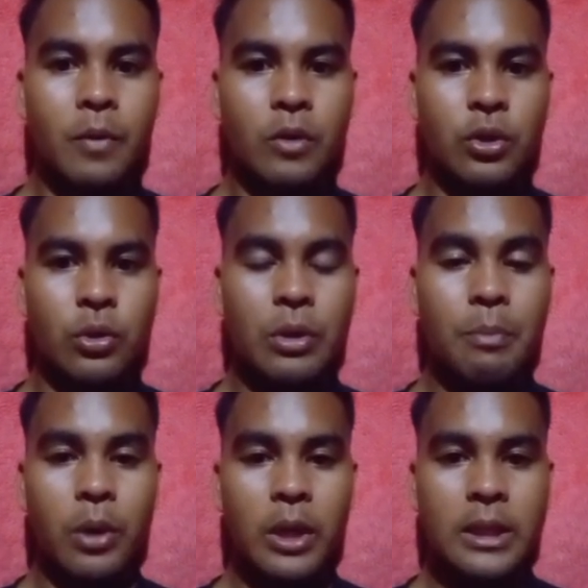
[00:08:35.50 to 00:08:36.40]
to
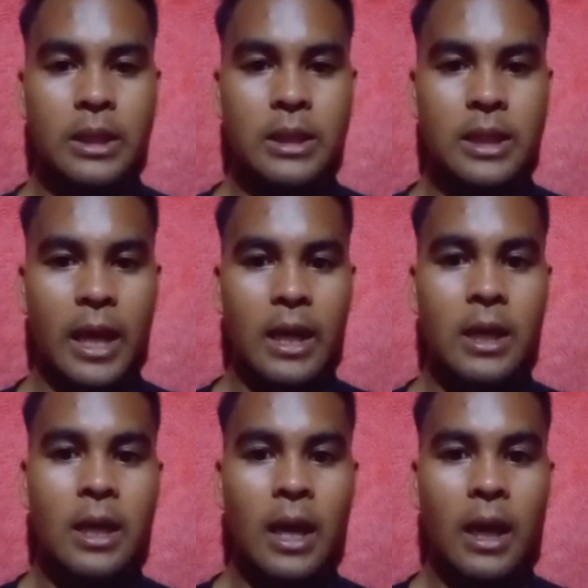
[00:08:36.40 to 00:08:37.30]
the present
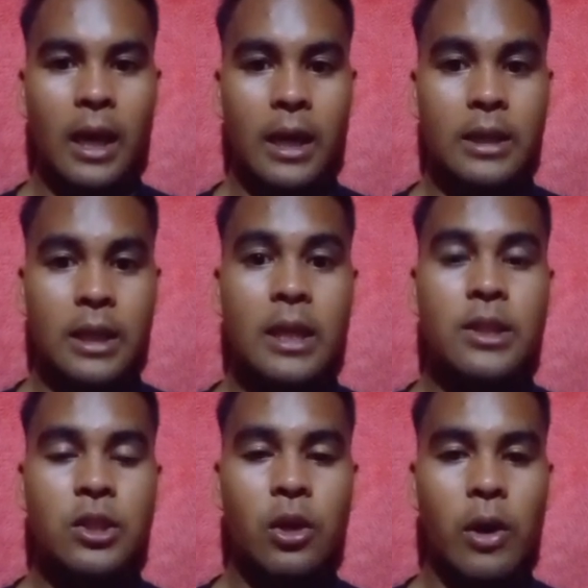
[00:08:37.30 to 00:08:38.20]
day and
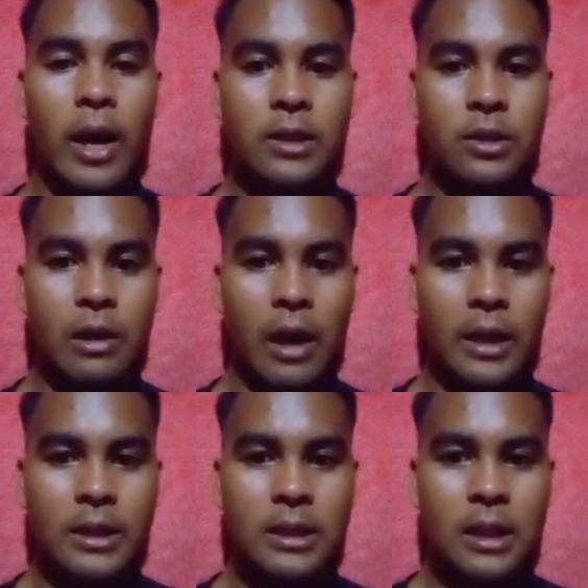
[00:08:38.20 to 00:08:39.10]
is
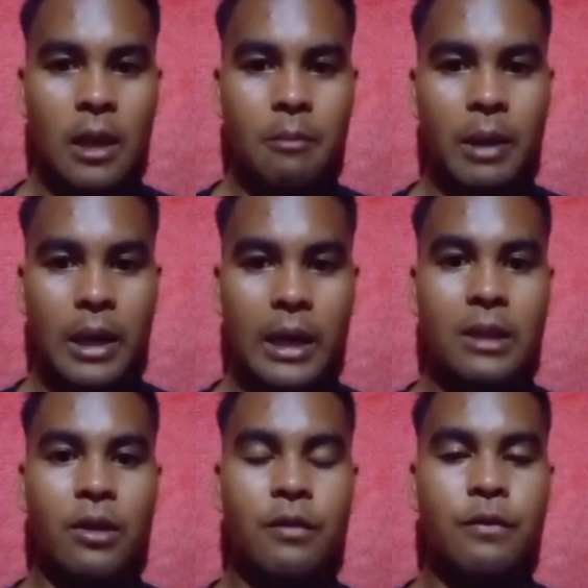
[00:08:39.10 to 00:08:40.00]
characterized by
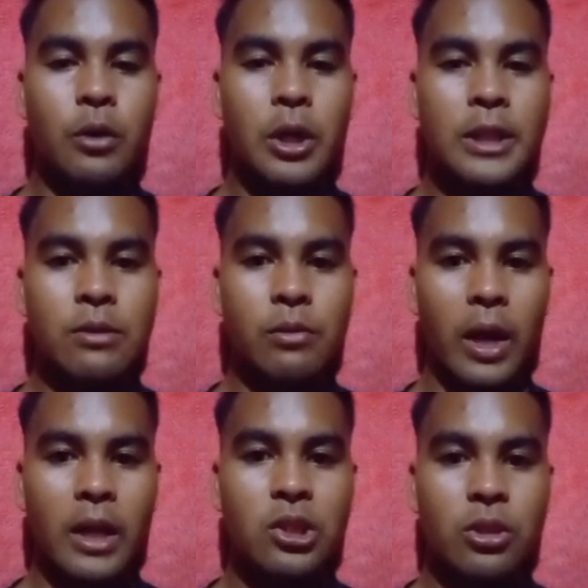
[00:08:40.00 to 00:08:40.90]
a diverse
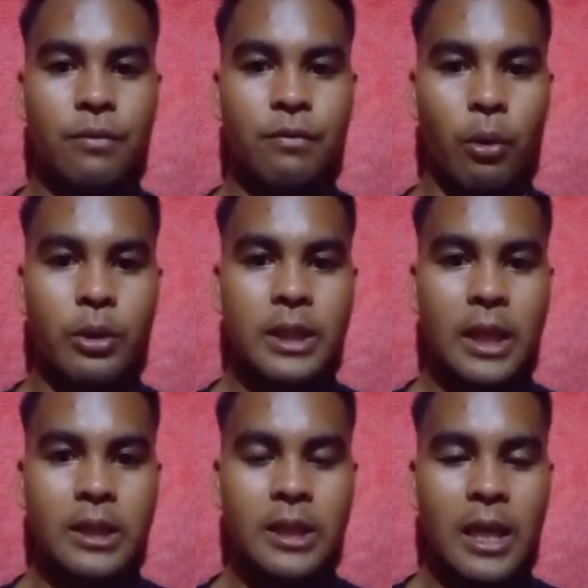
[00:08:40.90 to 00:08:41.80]
range of
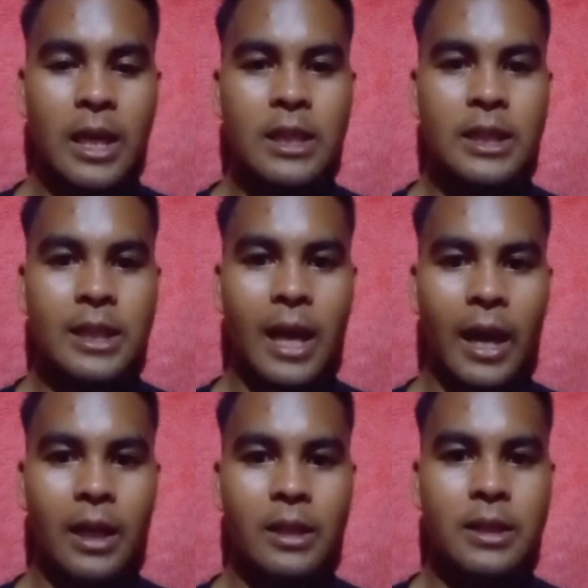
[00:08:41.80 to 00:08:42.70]
voices,
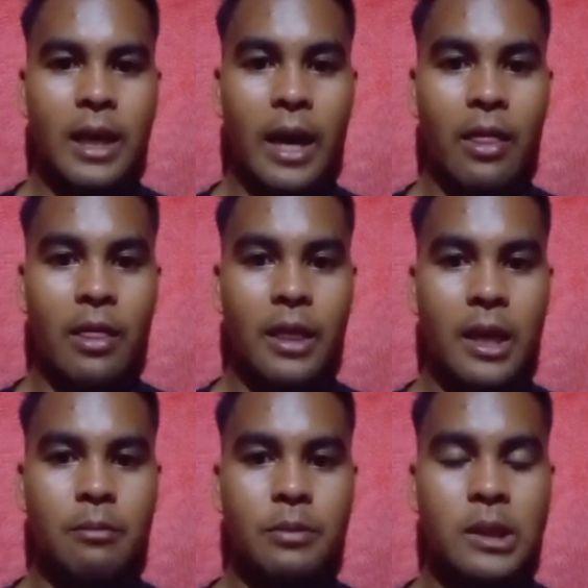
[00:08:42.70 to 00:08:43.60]
styles, and
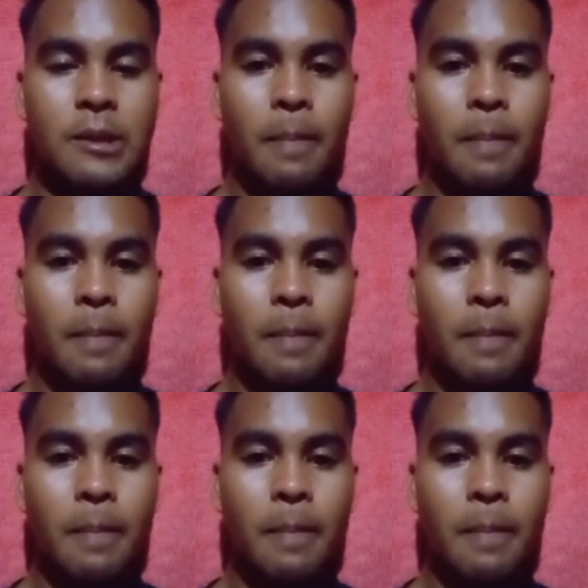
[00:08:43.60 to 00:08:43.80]
themes.